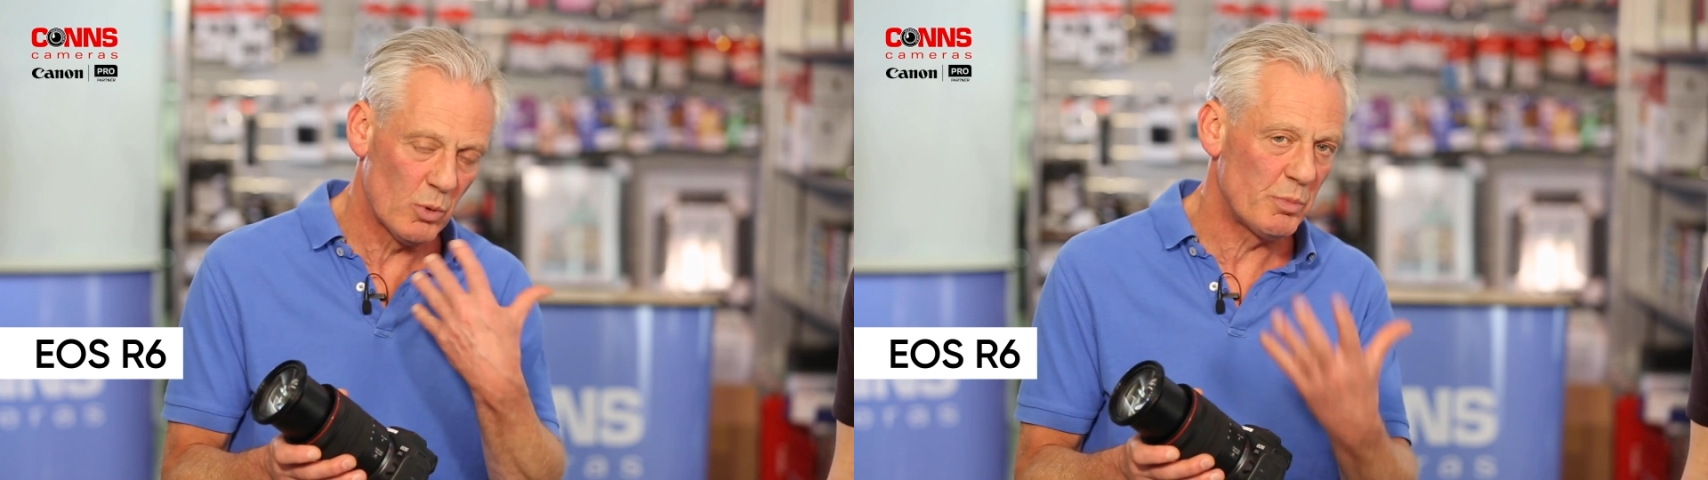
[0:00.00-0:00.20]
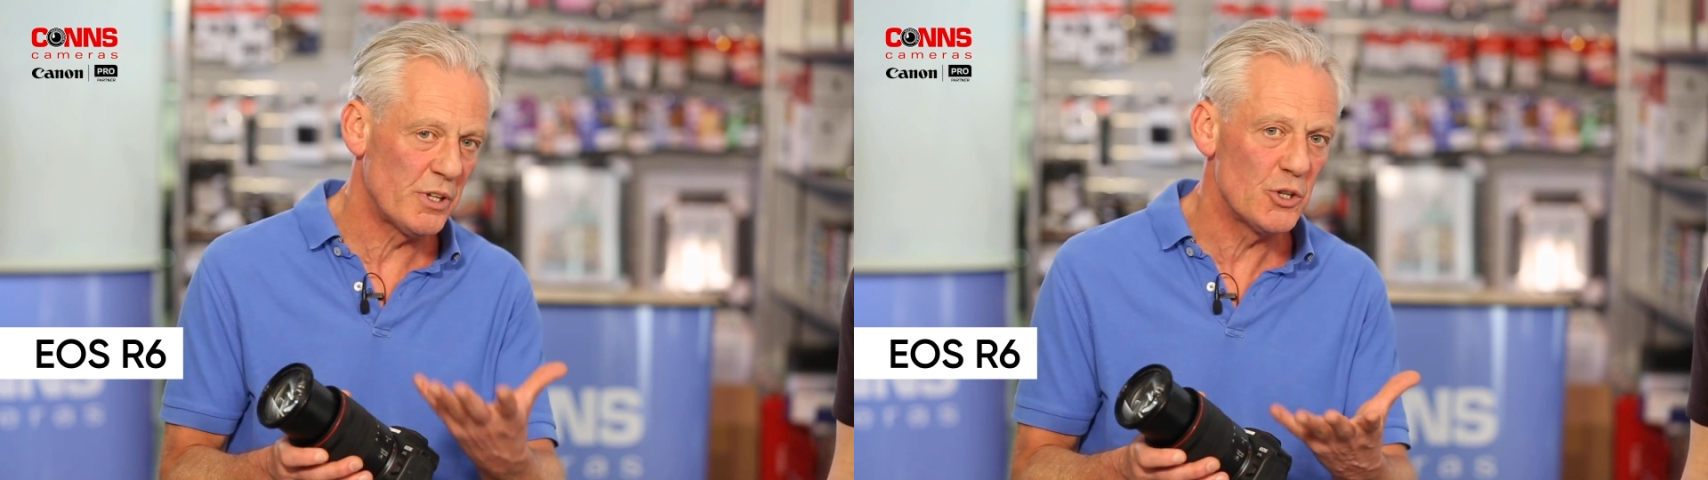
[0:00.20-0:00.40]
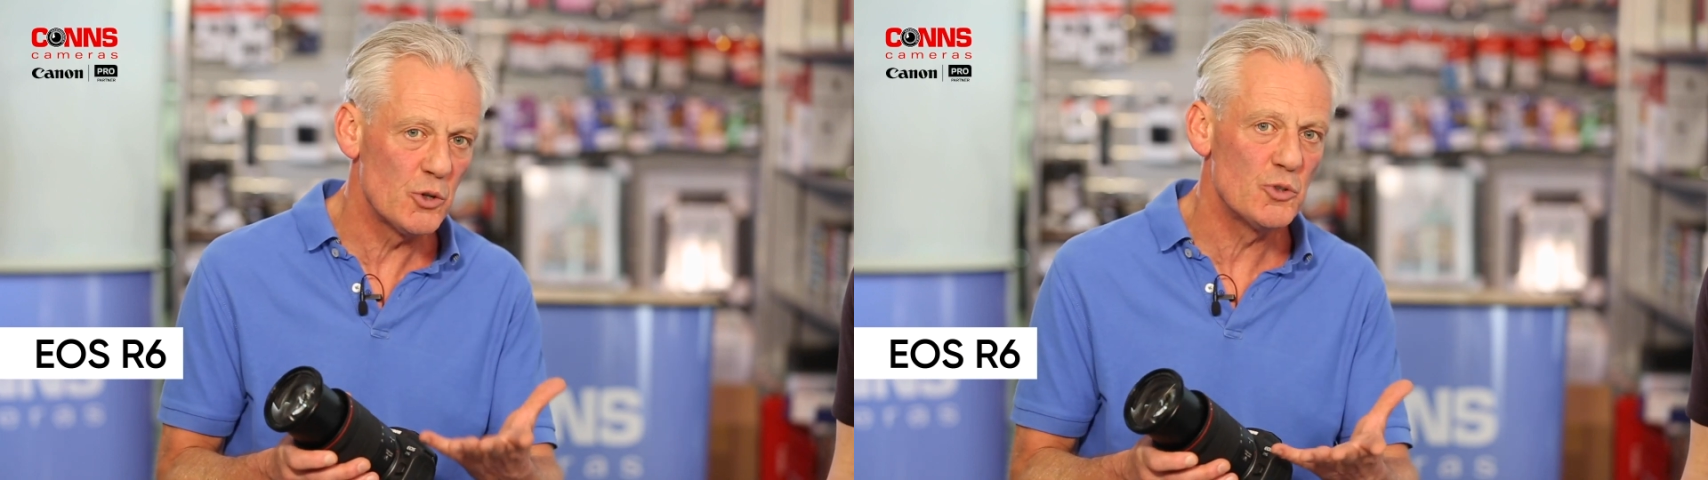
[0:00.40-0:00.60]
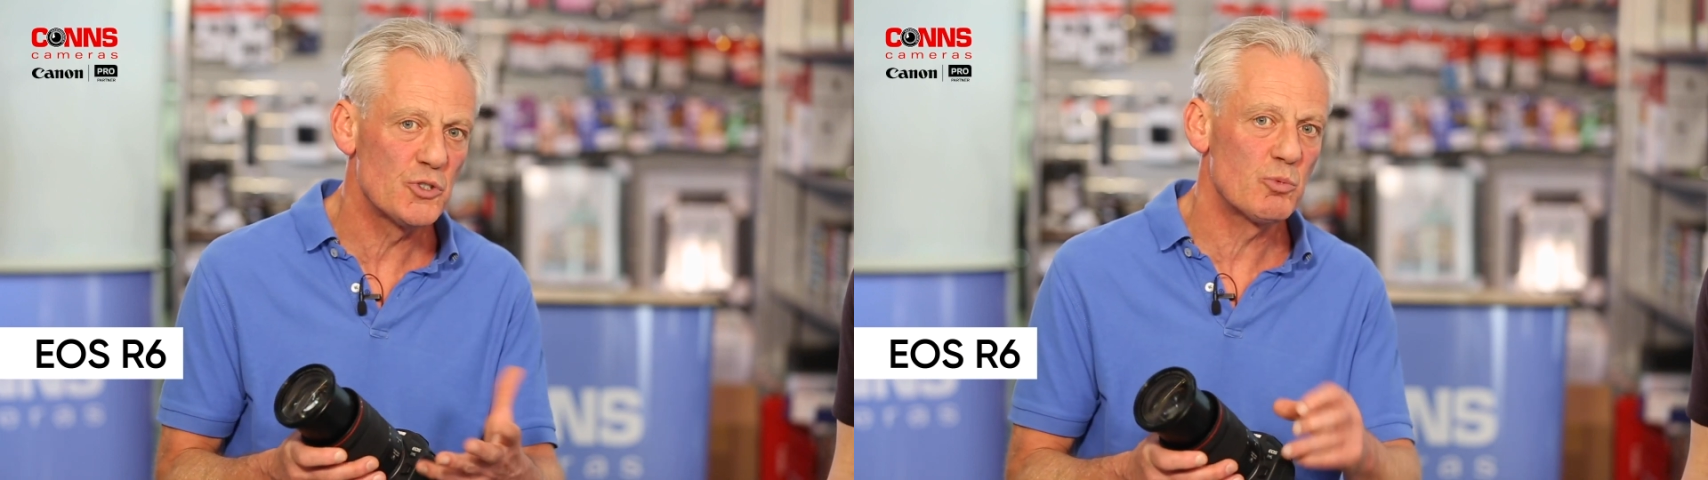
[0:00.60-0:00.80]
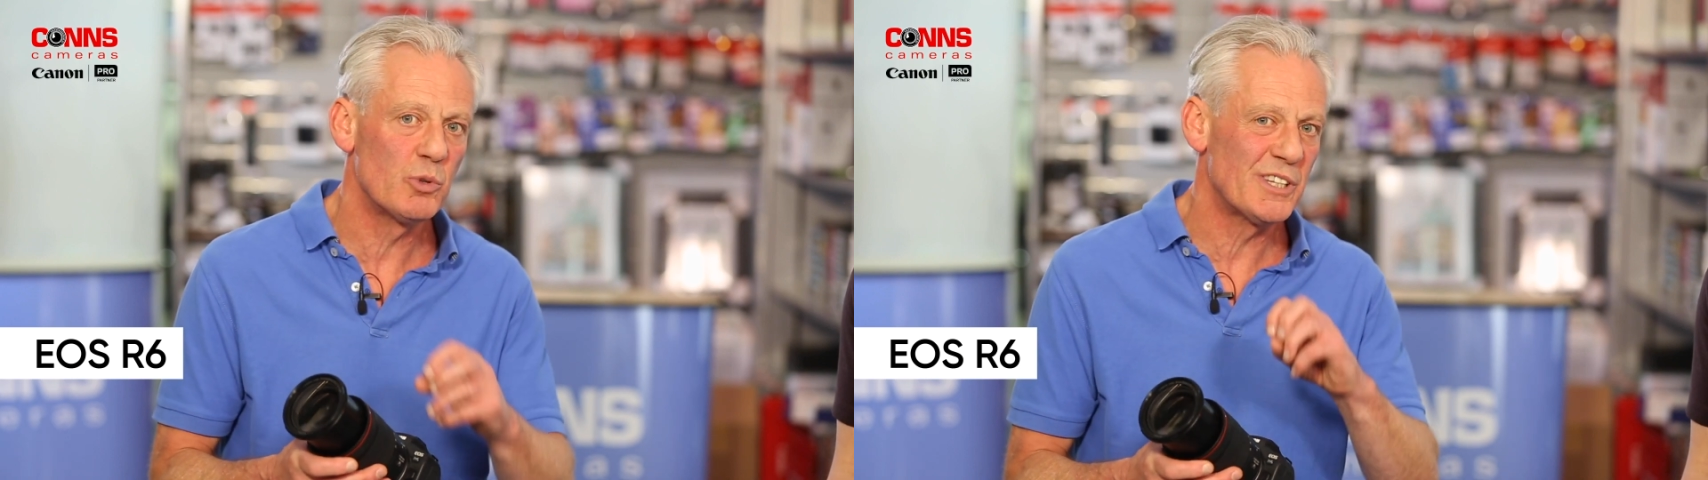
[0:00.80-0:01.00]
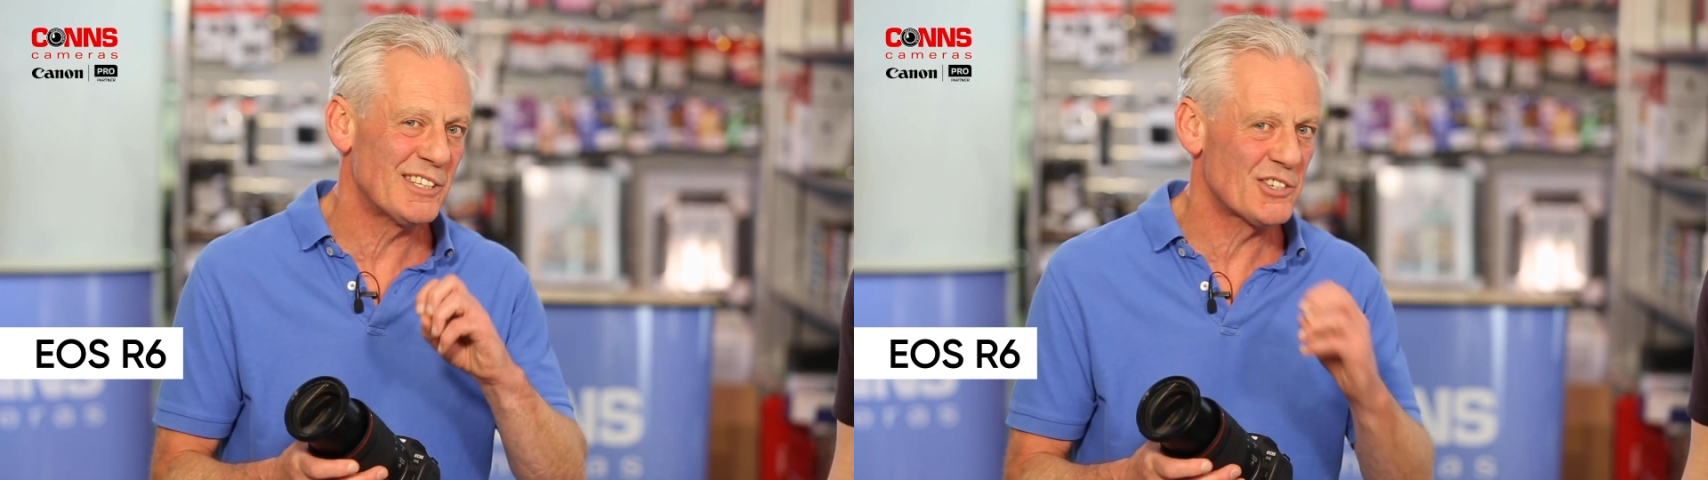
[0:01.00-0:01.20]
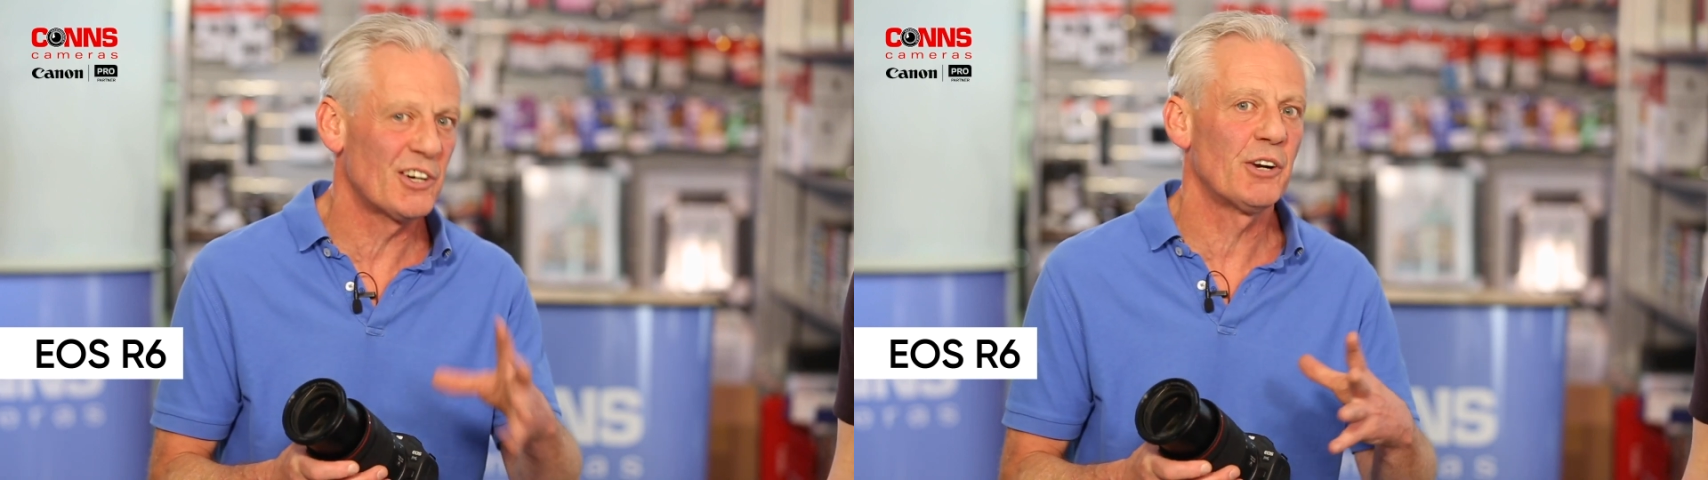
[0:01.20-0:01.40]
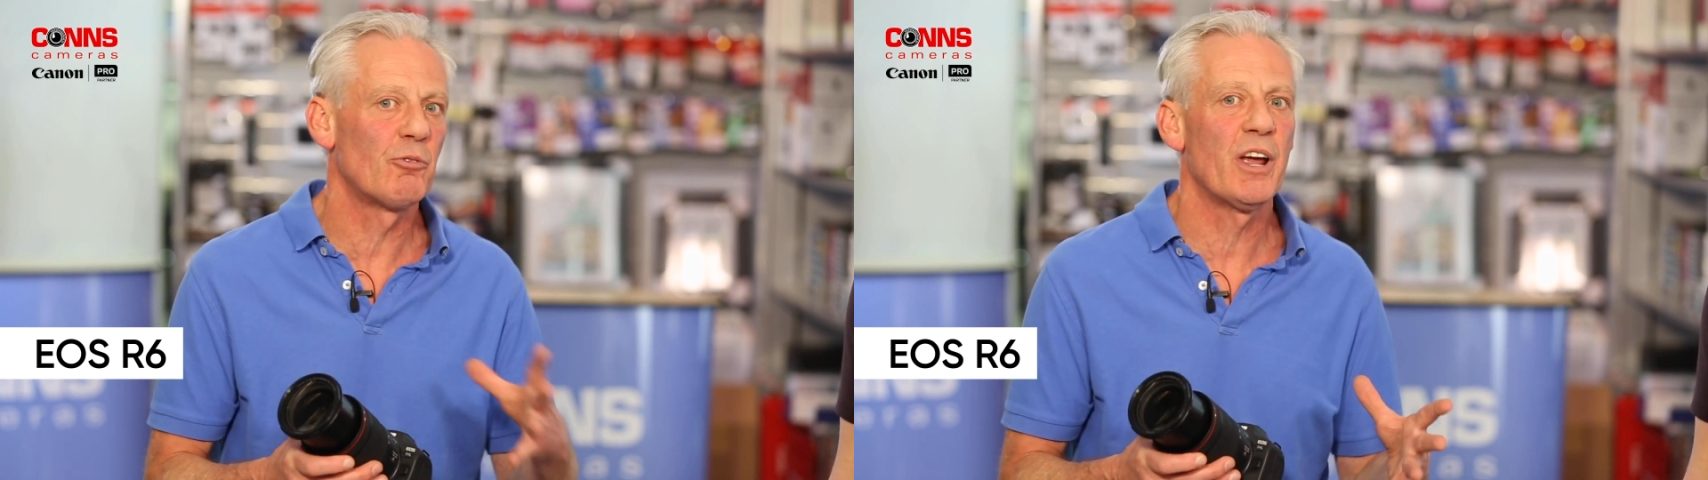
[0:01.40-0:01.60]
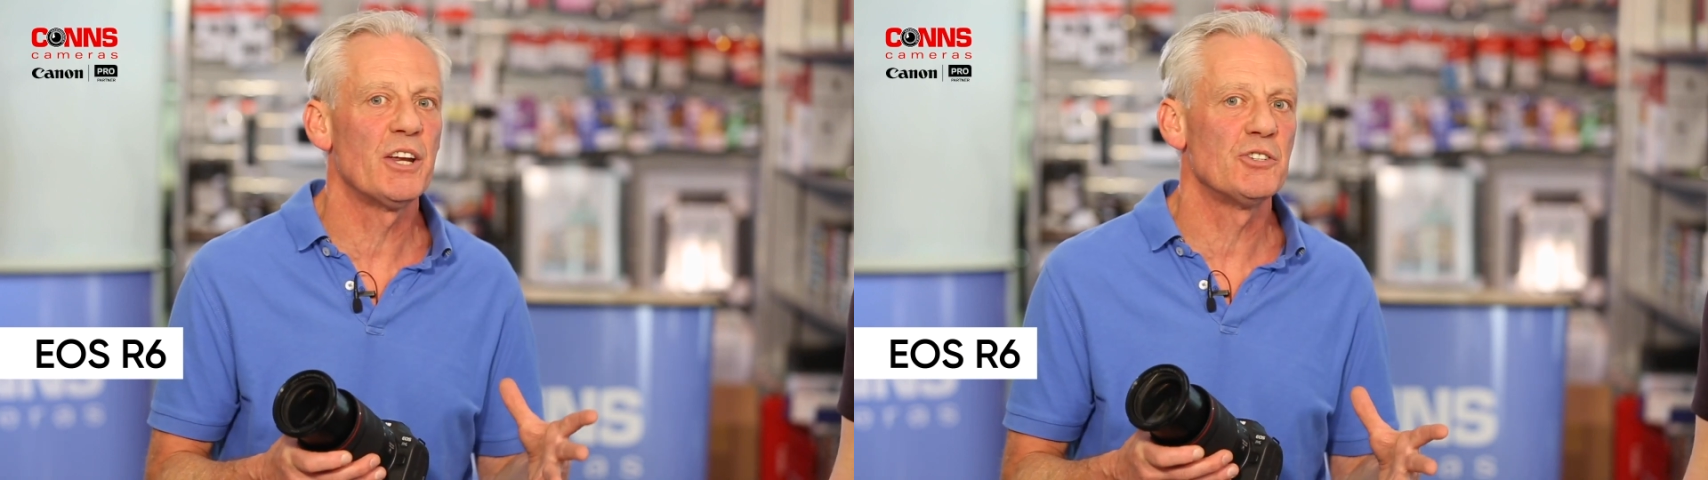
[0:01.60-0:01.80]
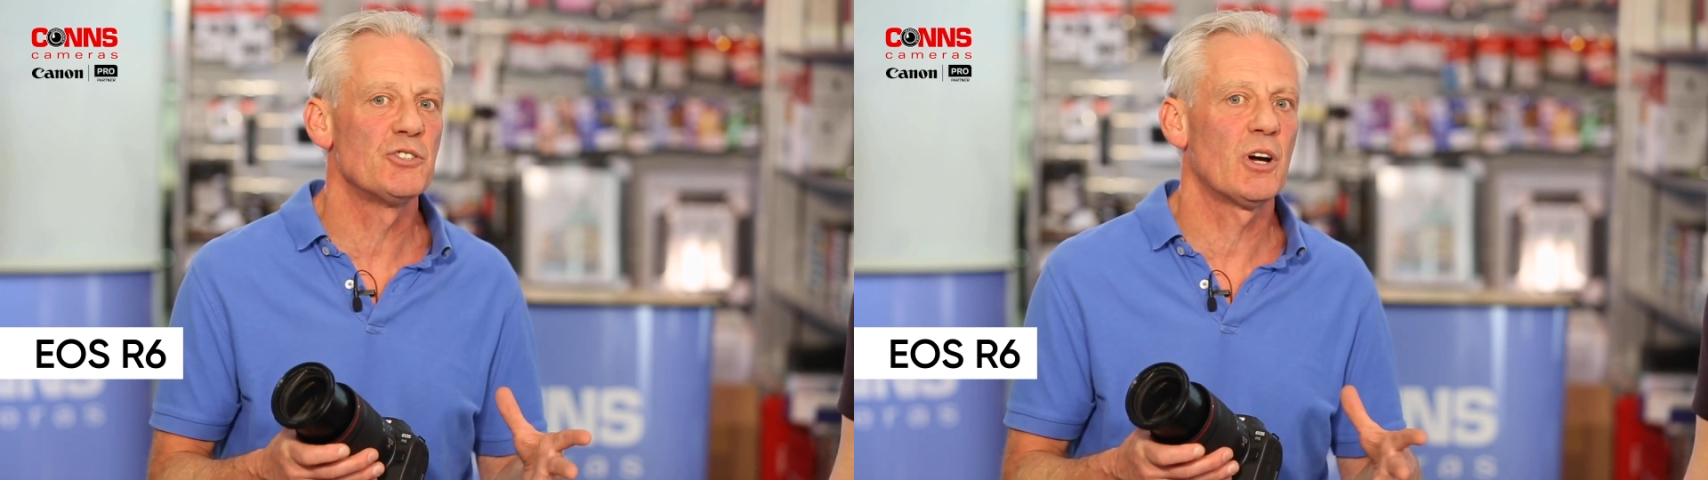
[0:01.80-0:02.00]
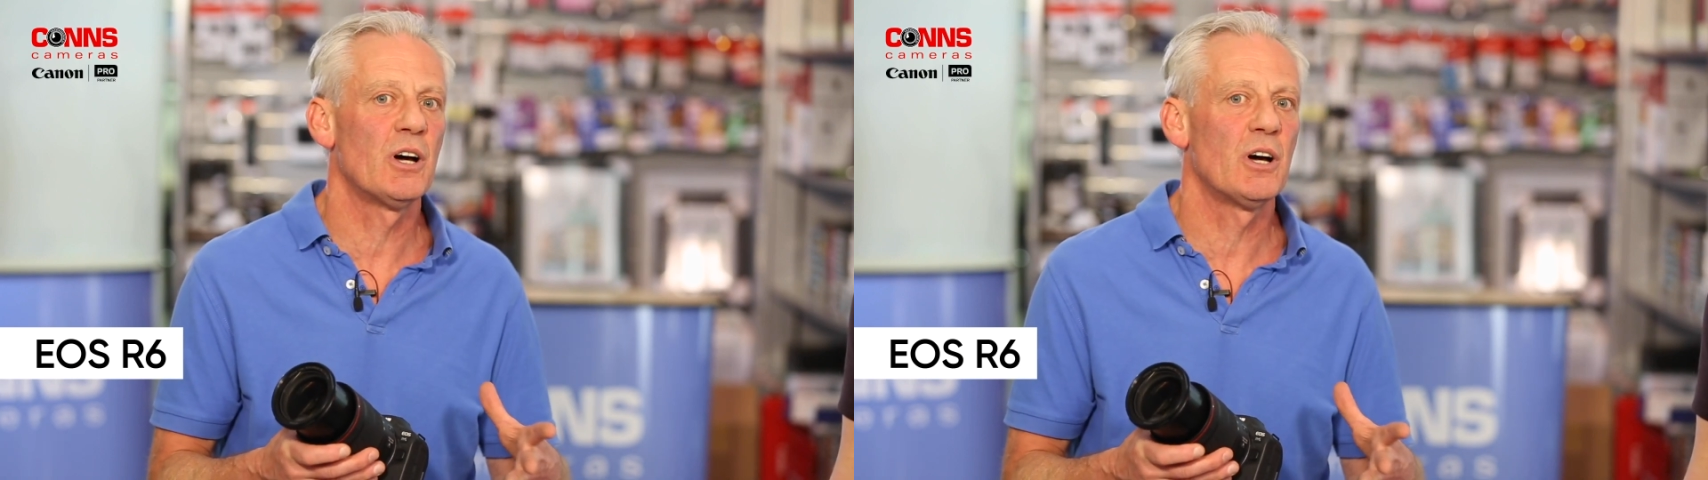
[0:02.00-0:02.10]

will be used with the entire range